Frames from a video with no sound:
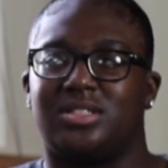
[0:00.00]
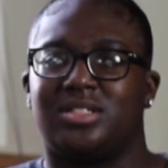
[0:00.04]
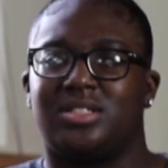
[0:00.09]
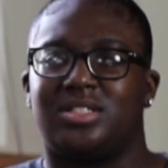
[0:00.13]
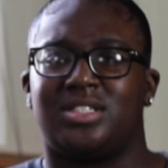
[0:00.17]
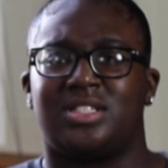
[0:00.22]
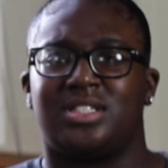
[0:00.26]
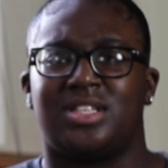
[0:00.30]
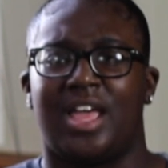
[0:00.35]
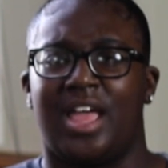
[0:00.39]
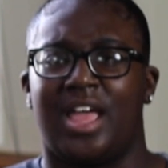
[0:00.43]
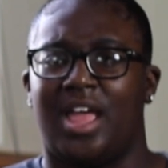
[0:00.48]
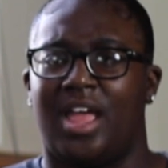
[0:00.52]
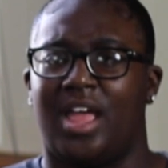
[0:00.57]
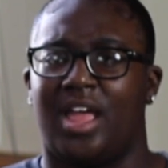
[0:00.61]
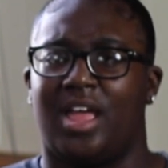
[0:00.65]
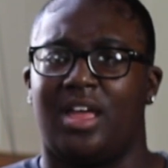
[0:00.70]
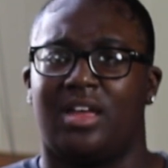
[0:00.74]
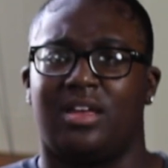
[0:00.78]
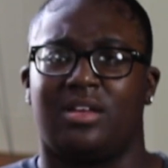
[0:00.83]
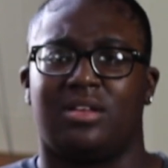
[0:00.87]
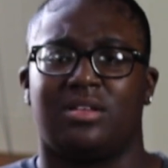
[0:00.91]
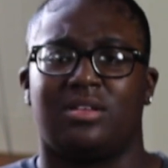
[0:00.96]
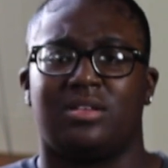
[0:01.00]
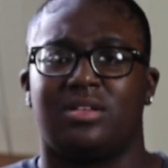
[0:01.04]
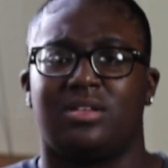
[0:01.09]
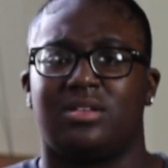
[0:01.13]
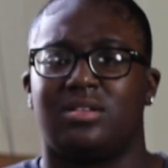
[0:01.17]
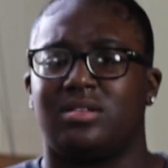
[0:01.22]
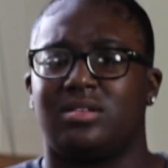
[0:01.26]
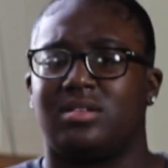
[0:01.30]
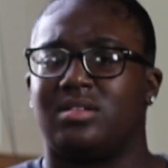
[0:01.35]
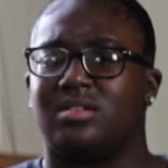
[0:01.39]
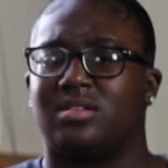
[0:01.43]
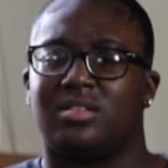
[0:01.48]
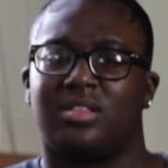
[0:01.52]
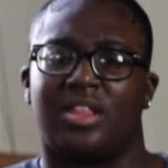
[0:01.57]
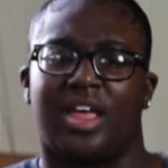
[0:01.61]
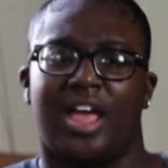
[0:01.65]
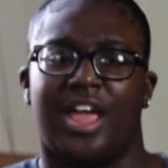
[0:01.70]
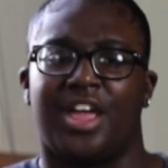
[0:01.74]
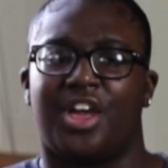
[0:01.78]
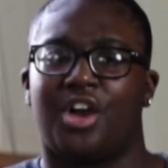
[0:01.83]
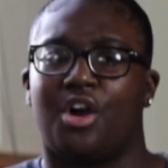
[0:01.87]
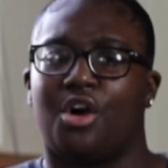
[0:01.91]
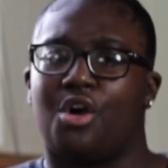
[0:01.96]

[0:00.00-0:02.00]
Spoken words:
saying like,